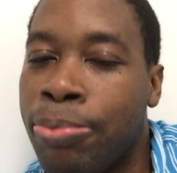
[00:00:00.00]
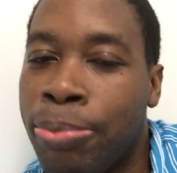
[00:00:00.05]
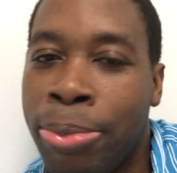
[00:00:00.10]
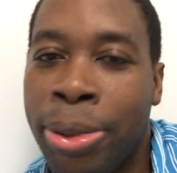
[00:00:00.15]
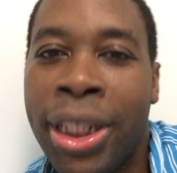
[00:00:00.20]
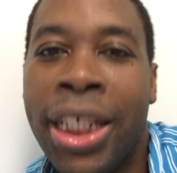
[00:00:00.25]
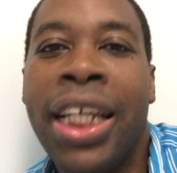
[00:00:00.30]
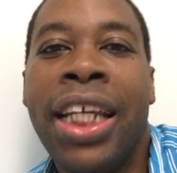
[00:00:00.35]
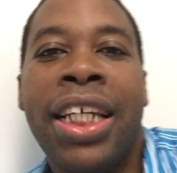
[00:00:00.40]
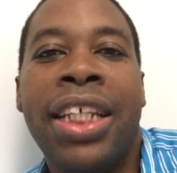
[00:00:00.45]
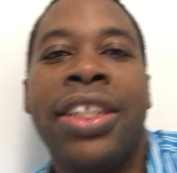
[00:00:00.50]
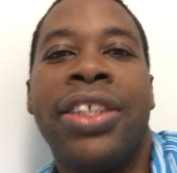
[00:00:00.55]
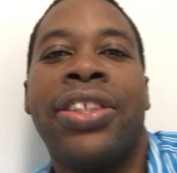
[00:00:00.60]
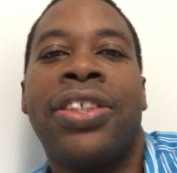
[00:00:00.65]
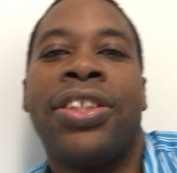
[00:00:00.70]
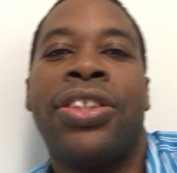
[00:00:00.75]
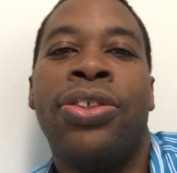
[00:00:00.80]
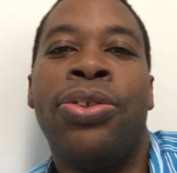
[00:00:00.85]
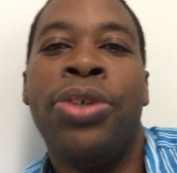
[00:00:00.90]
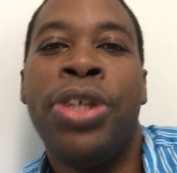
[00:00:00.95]

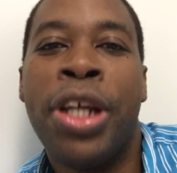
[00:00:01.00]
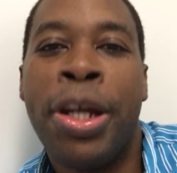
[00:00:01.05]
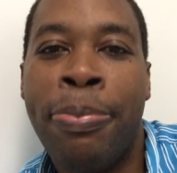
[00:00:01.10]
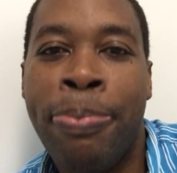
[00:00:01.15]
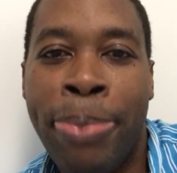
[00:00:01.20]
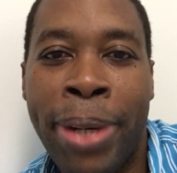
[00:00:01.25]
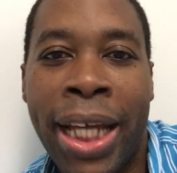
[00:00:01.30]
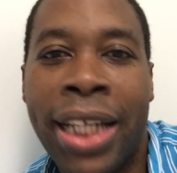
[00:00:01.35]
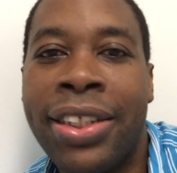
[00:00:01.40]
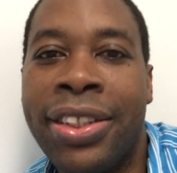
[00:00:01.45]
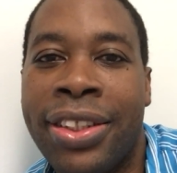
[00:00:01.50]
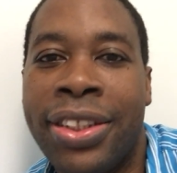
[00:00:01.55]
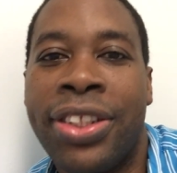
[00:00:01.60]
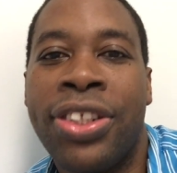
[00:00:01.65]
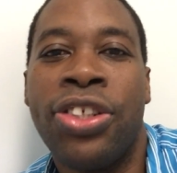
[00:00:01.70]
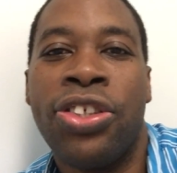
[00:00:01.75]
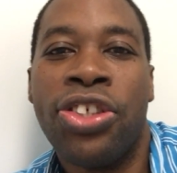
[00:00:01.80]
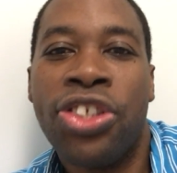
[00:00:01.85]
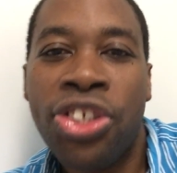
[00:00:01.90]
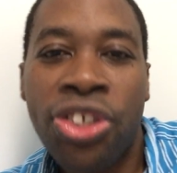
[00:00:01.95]
please do your best
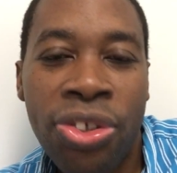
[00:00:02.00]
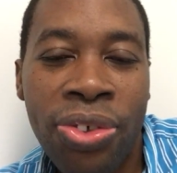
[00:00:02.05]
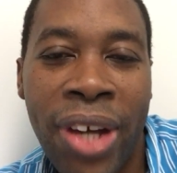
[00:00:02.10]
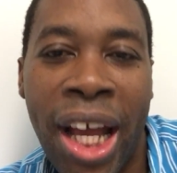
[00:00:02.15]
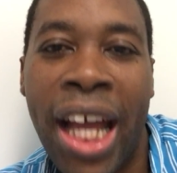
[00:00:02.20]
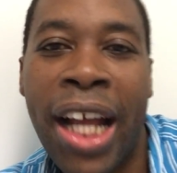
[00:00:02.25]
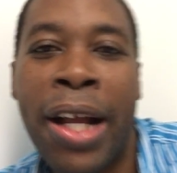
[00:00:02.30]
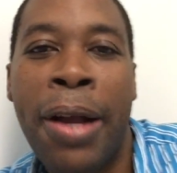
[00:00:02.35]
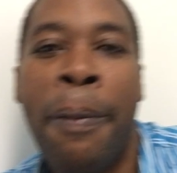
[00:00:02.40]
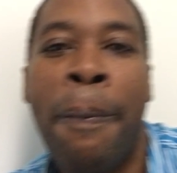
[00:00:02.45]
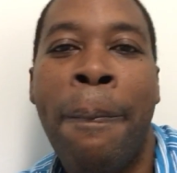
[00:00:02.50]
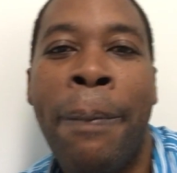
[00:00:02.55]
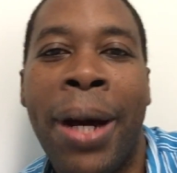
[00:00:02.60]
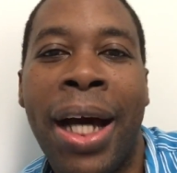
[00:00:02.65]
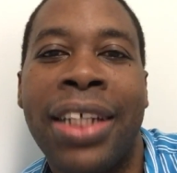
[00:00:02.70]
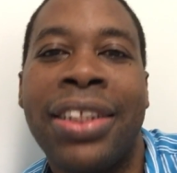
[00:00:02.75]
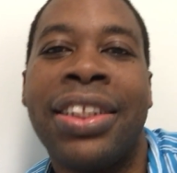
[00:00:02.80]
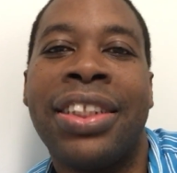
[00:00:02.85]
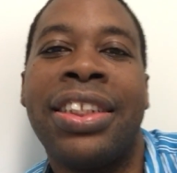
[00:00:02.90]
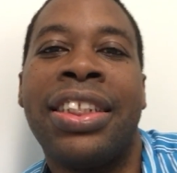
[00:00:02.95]
to attract
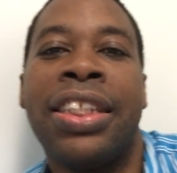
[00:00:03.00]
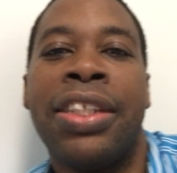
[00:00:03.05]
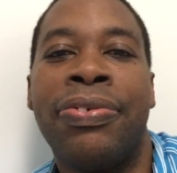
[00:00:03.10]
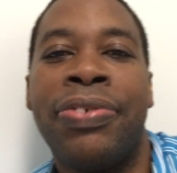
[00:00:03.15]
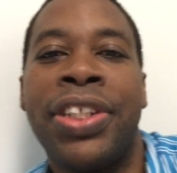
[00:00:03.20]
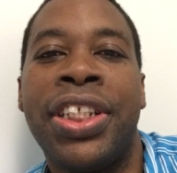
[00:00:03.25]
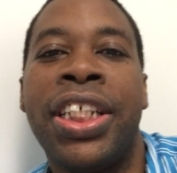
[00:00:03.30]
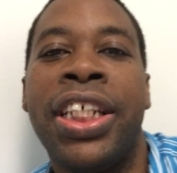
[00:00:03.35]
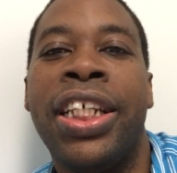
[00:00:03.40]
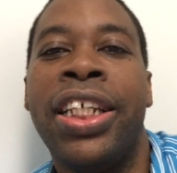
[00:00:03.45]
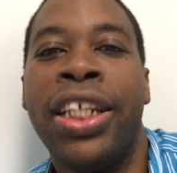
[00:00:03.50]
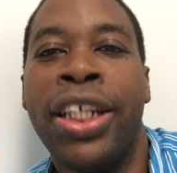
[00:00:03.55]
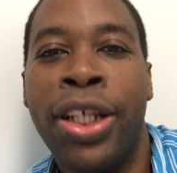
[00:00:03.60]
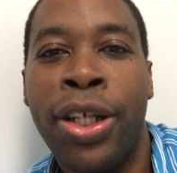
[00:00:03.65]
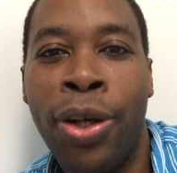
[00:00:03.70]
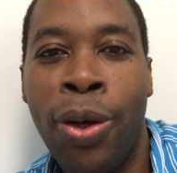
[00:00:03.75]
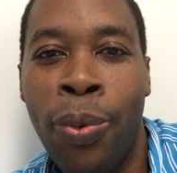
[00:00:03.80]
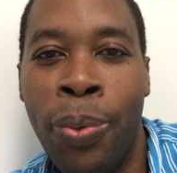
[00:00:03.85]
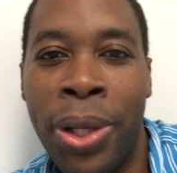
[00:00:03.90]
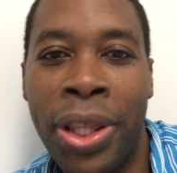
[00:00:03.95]
positivity
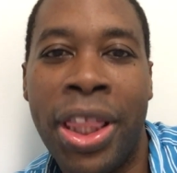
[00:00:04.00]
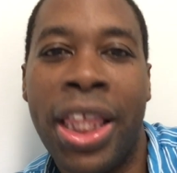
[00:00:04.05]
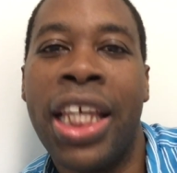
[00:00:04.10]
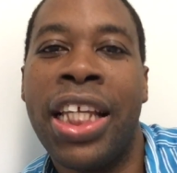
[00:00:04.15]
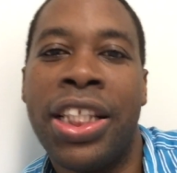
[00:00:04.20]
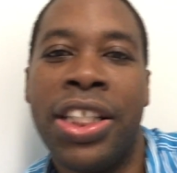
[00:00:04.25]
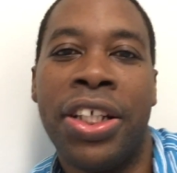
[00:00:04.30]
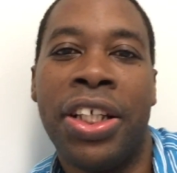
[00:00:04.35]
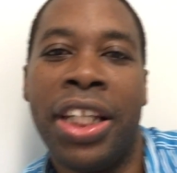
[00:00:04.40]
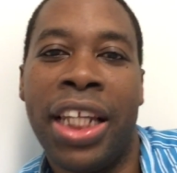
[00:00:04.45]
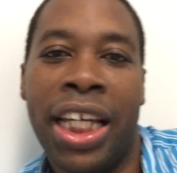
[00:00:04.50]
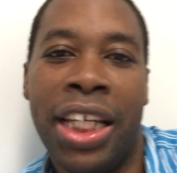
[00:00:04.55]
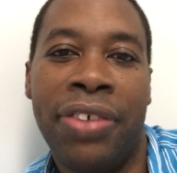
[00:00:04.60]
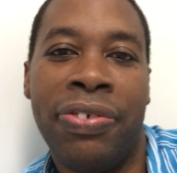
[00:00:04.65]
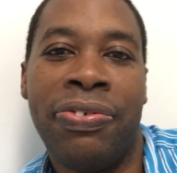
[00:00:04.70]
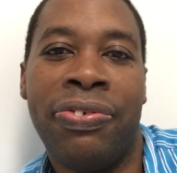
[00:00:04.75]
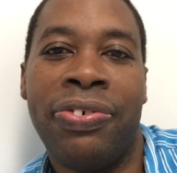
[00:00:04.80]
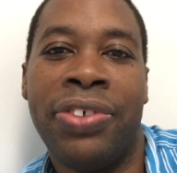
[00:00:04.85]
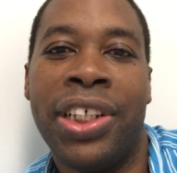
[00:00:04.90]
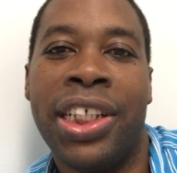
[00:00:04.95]
within your life.